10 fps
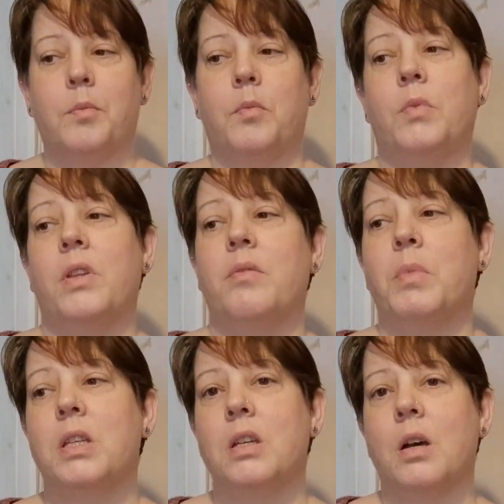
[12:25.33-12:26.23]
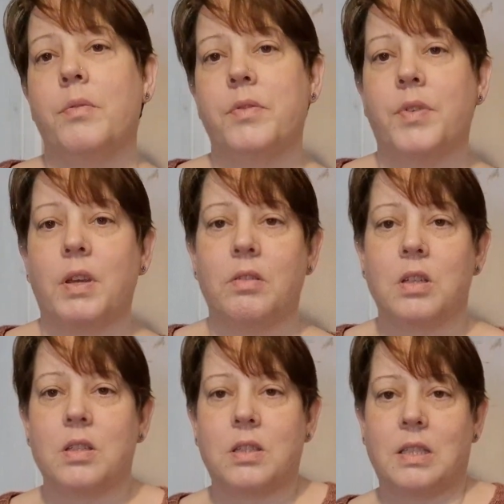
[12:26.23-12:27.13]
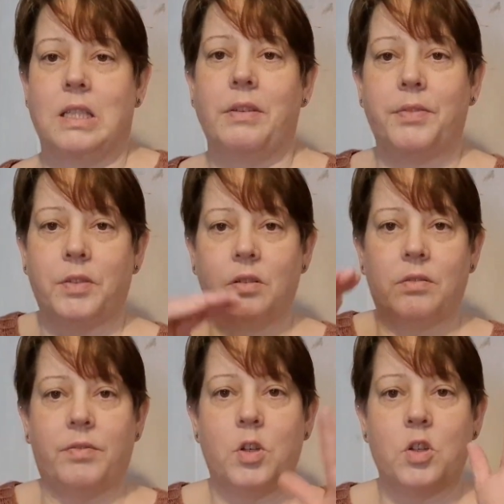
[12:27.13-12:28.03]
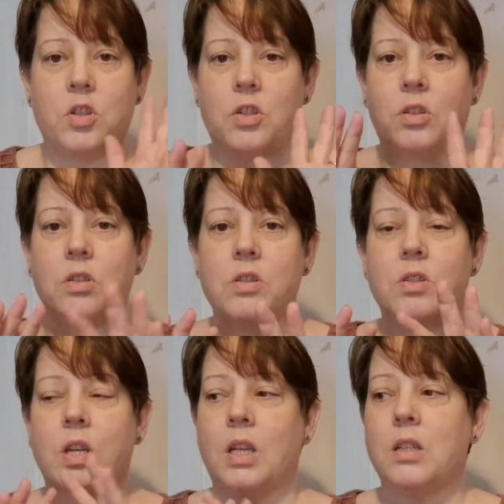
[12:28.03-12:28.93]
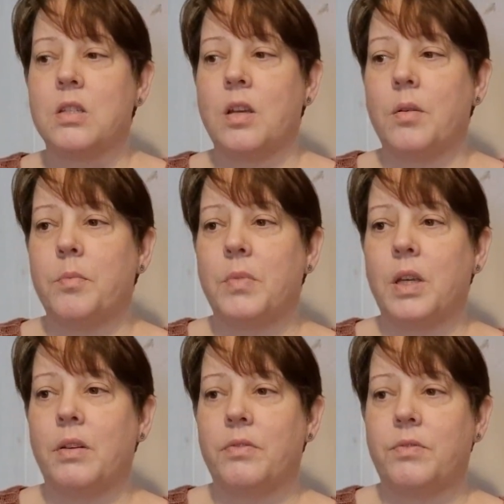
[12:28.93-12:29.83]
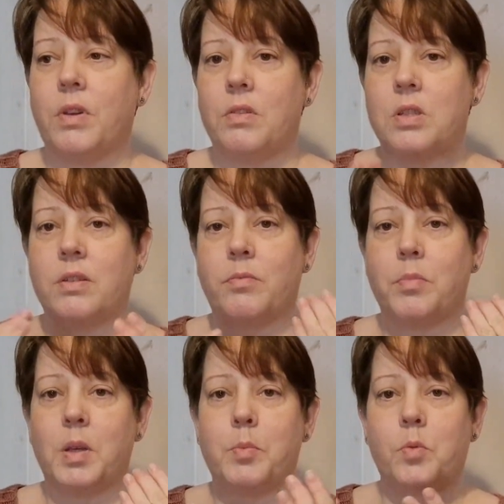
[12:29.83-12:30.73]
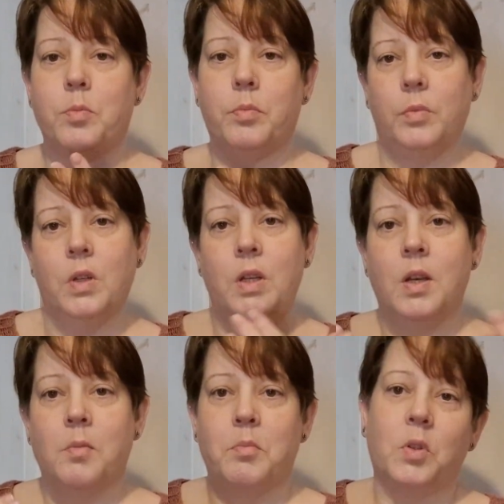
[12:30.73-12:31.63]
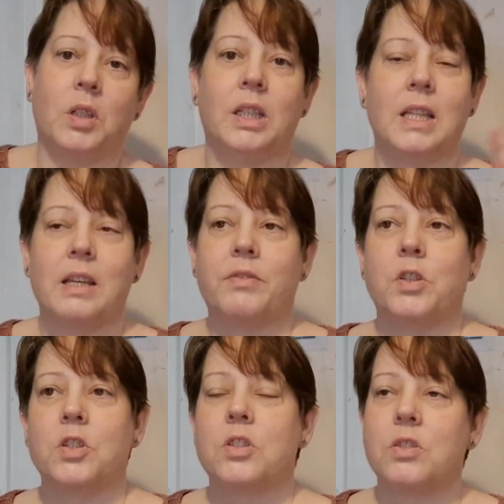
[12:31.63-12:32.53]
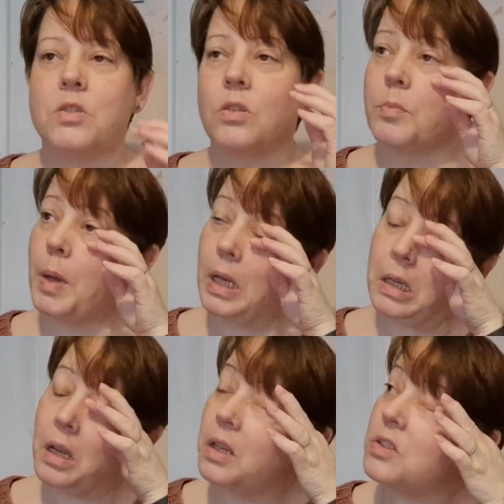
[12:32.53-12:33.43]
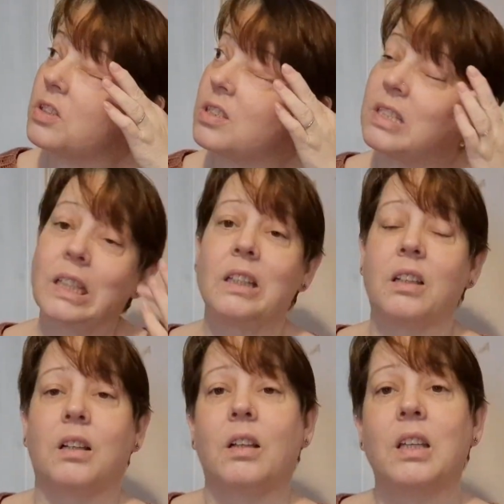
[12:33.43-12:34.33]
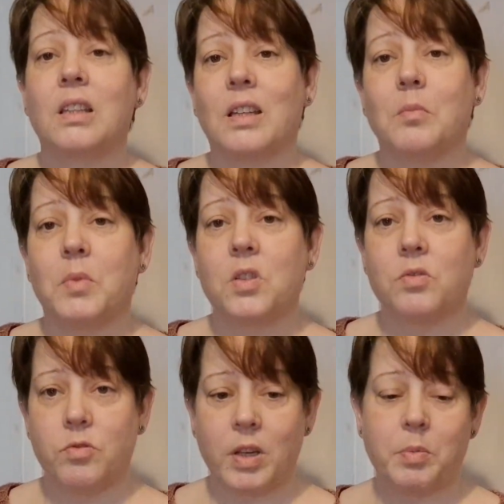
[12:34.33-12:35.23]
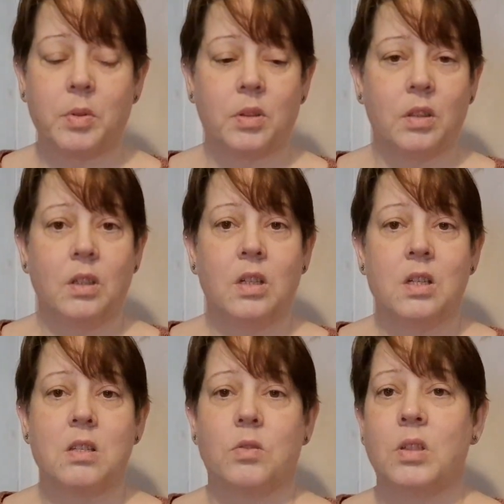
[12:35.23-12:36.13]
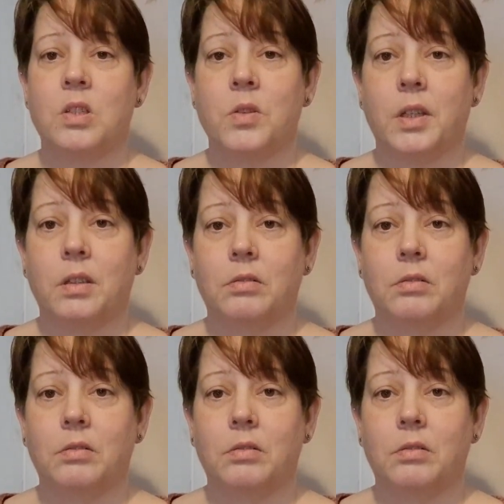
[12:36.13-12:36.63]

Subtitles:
where they've made it up for various different versions, and they have various different people modelling their versions on the pattern, I just didn't like that much rib, so I didn't do it.